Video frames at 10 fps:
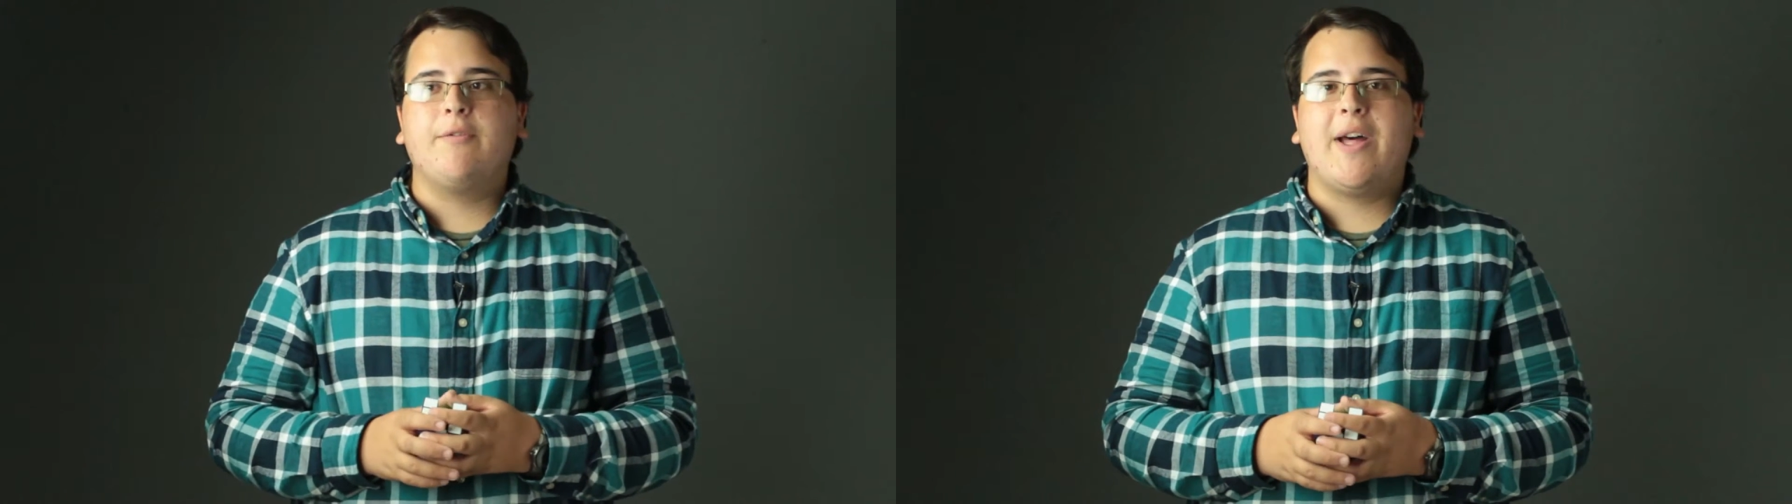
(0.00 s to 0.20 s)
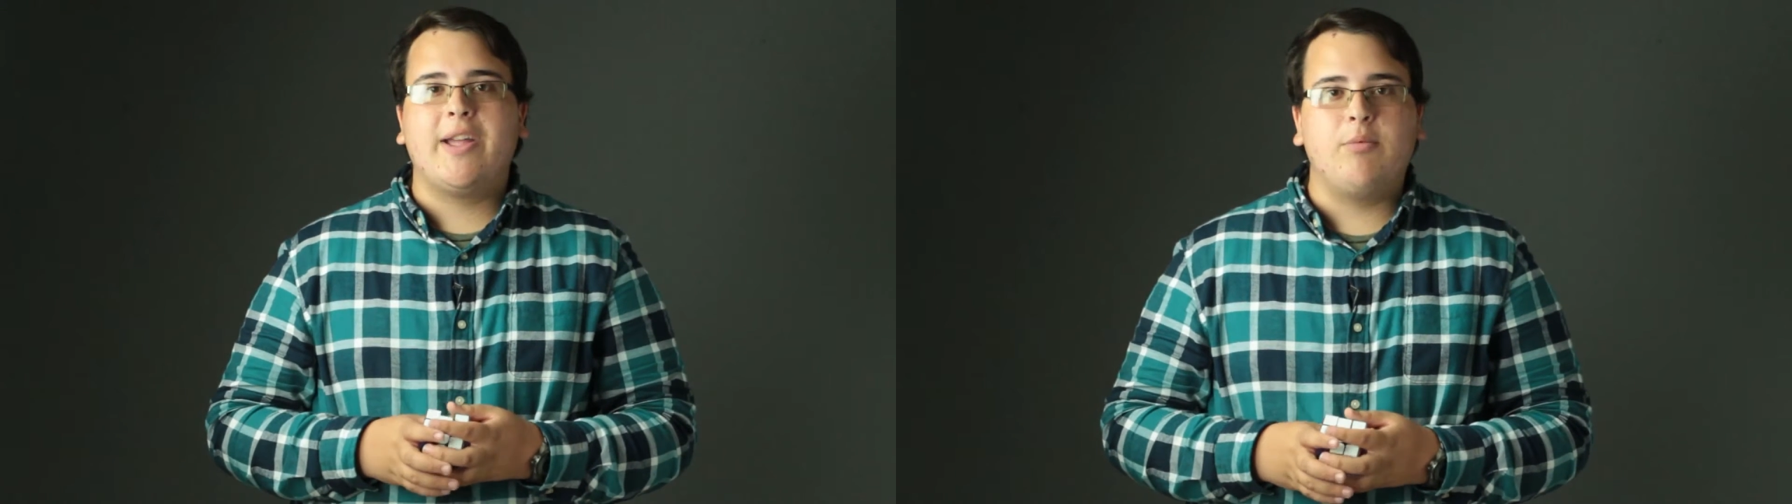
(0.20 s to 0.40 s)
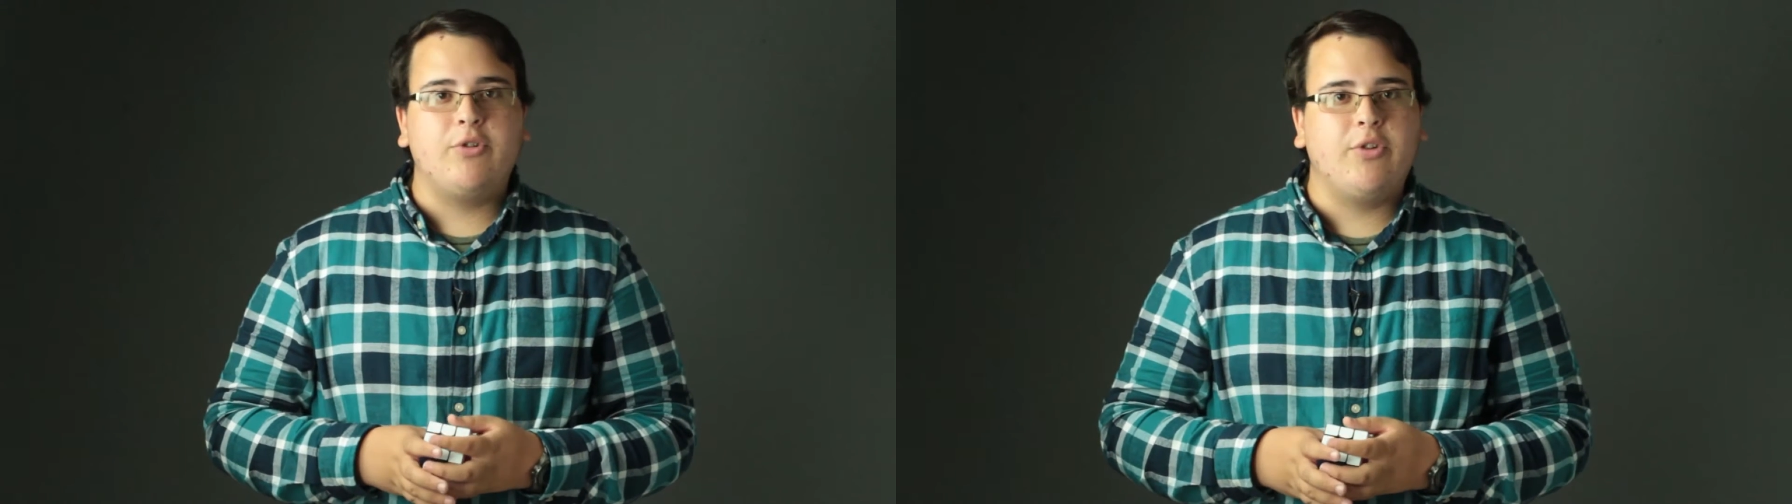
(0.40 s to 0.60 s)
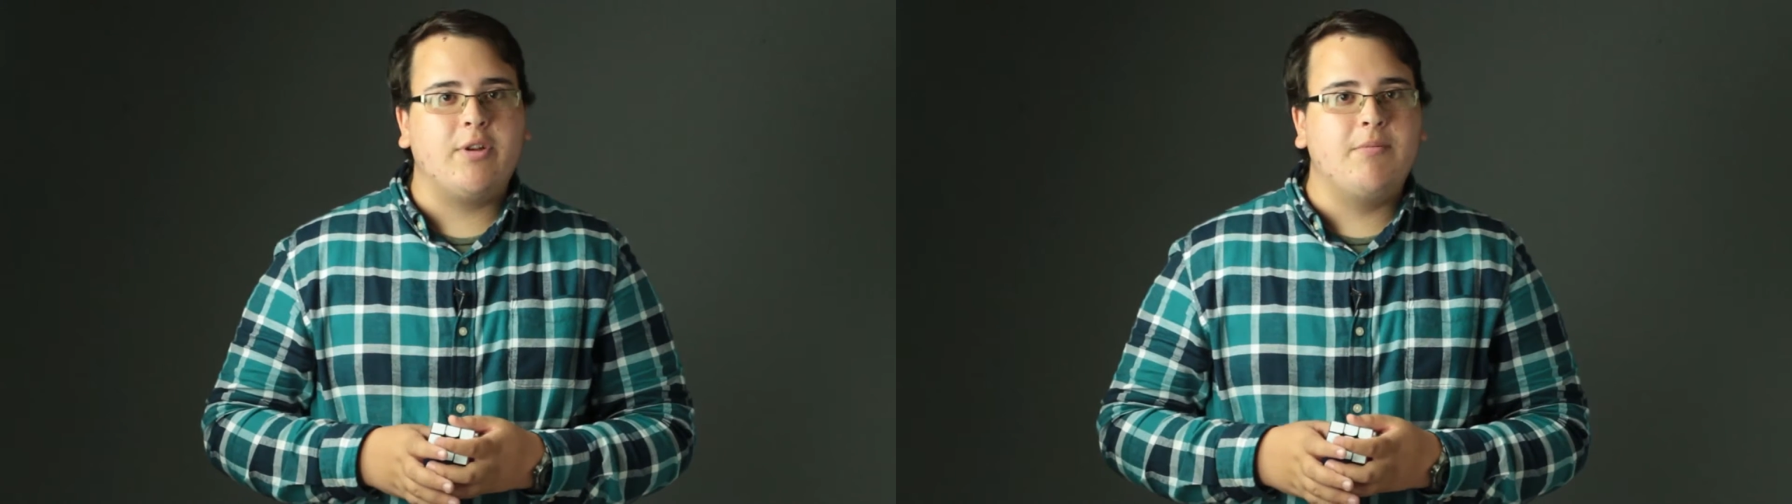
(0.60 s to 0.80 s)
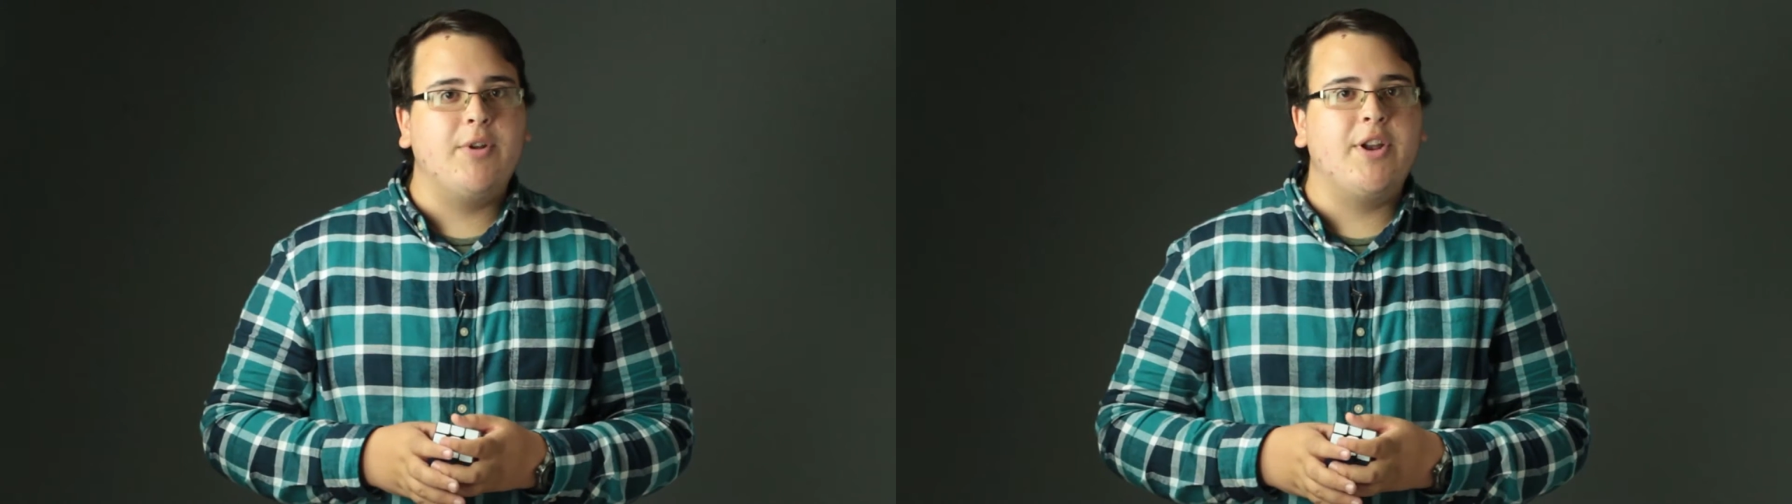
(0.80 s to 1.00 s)
valuable to the
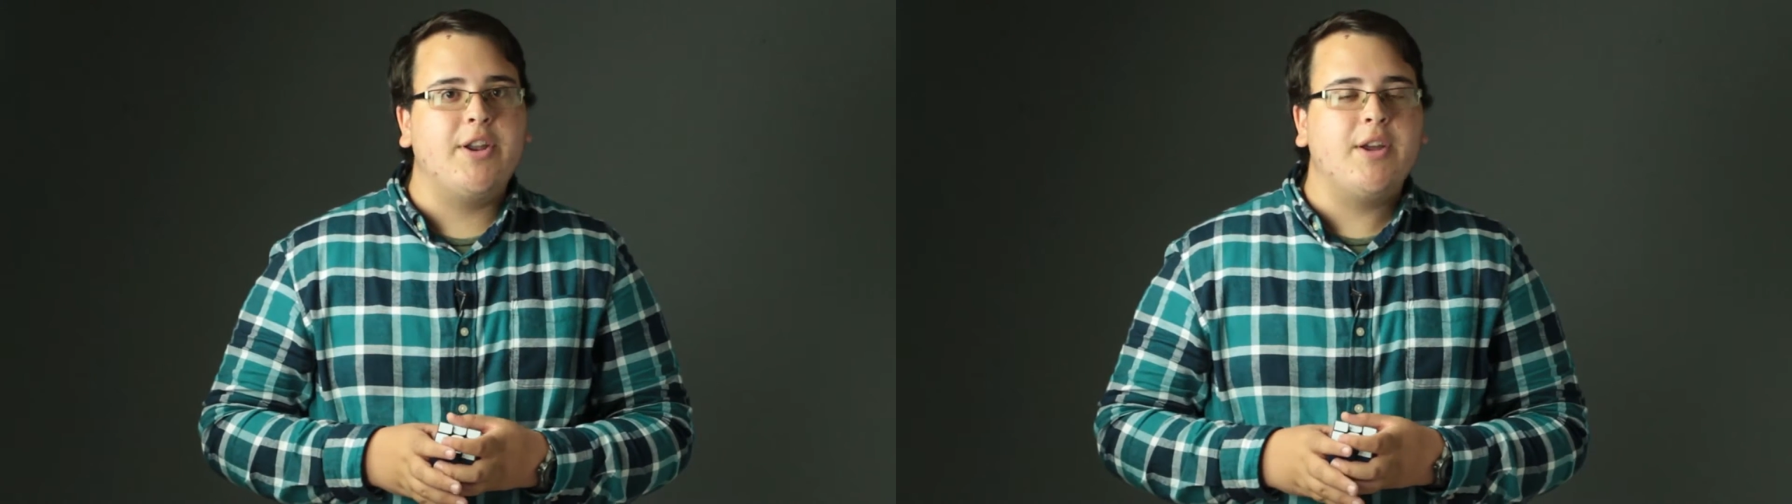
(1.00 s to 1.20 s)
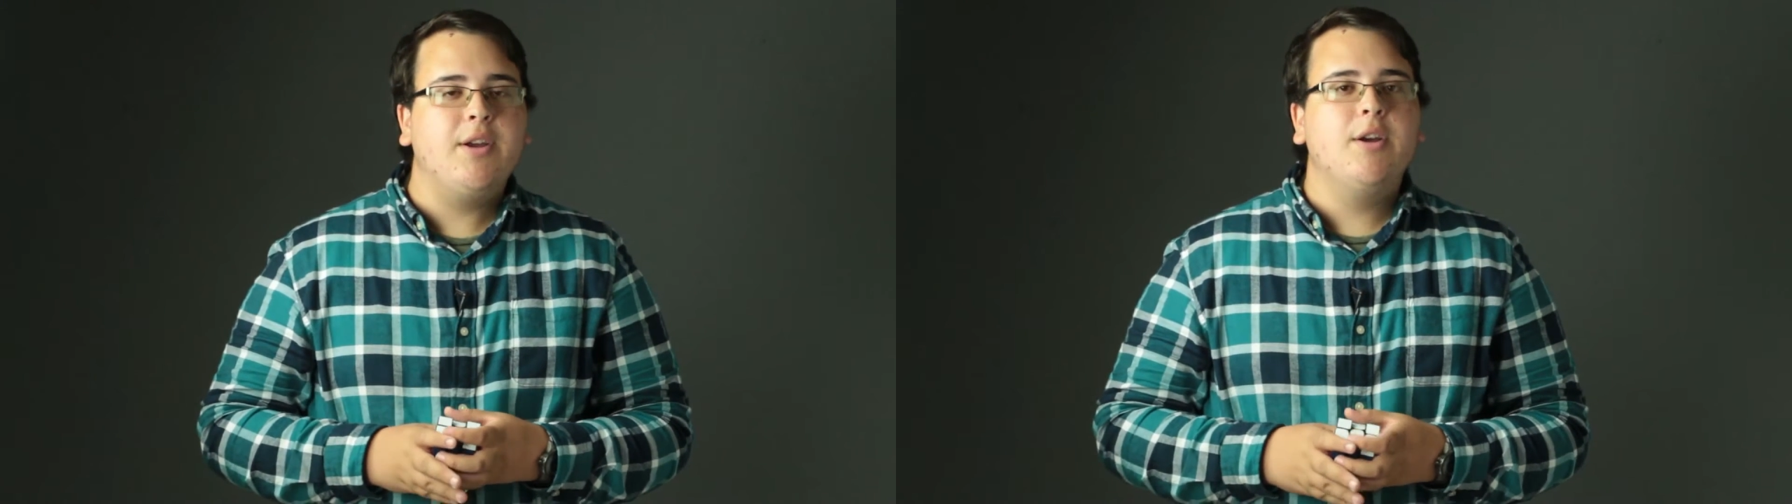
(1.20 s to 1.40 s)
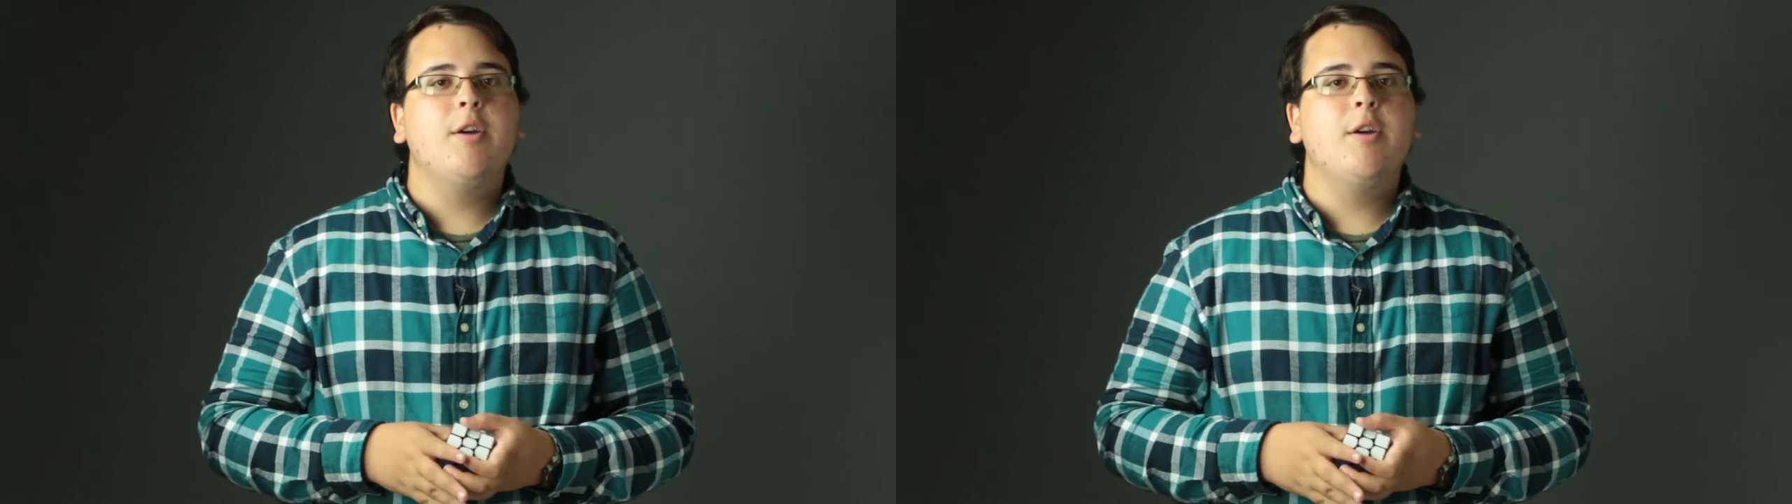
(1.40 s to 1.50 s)
community,